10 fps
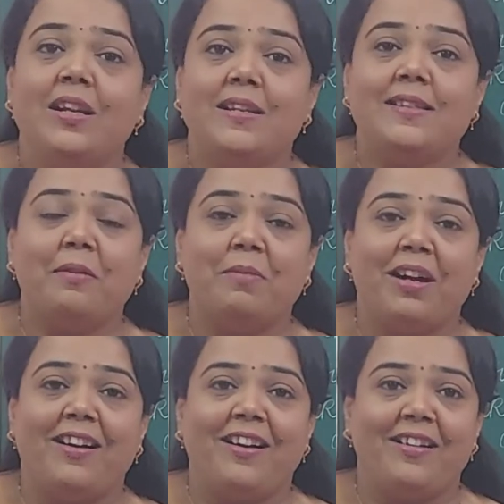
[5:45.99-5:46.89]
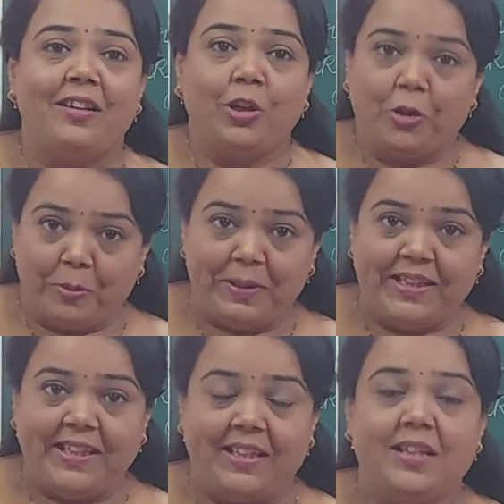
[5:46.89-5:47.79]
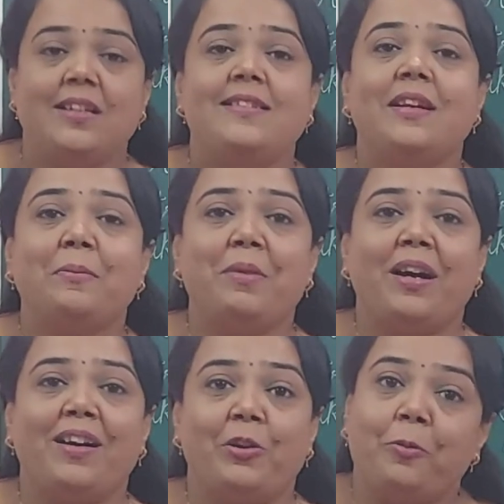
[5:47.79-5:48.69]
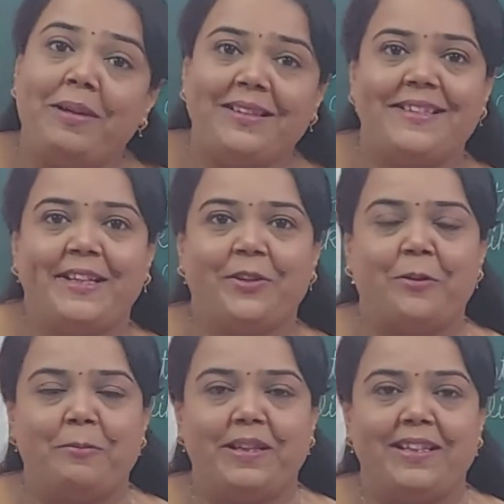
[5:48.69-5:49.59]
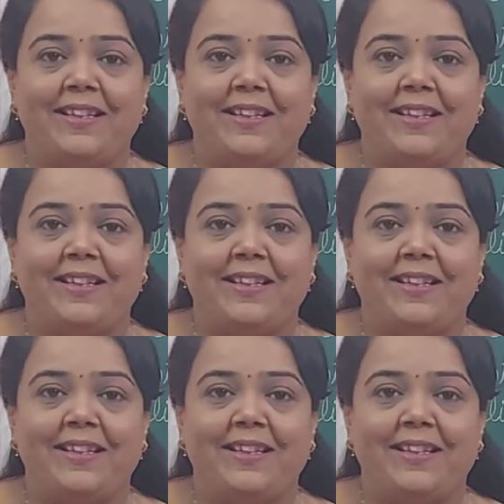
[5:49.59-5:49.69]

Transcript: some are comedy, some are romantic comedy,